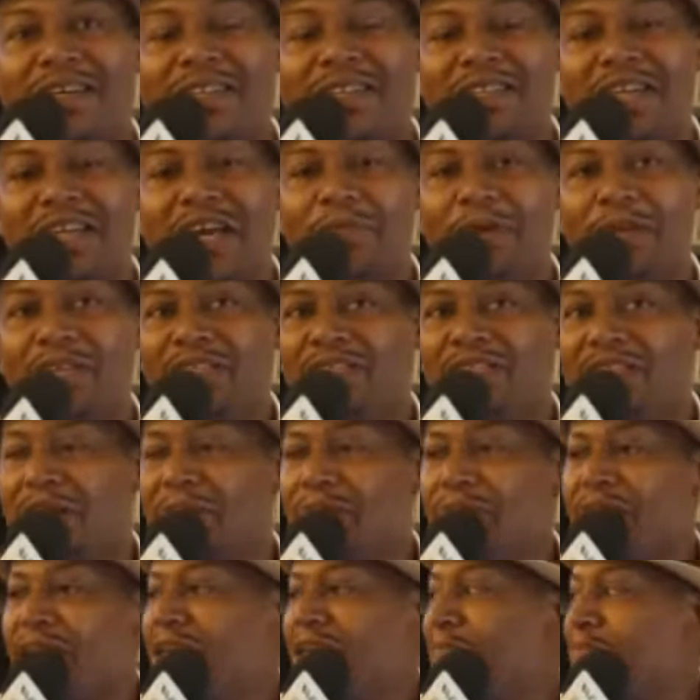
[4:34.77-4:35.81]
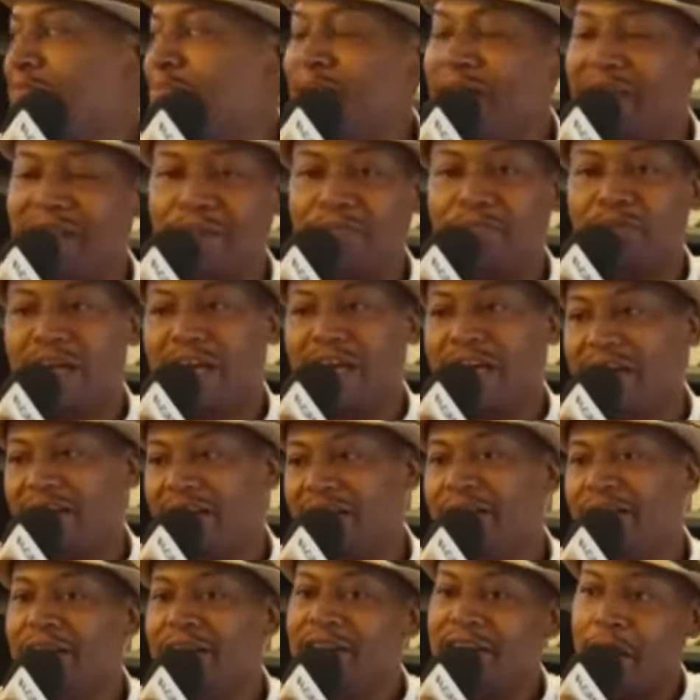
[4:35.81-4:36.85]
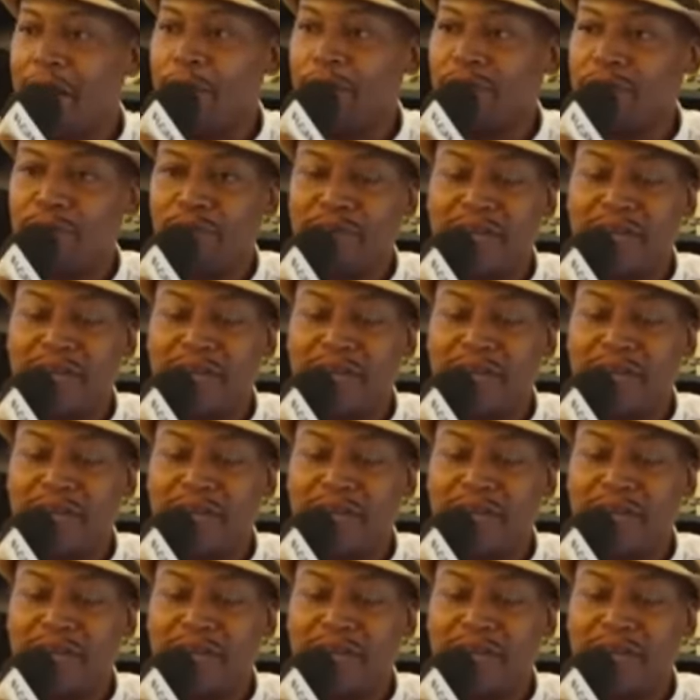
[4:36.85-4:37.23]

a statement he said, made it, make it plain. That was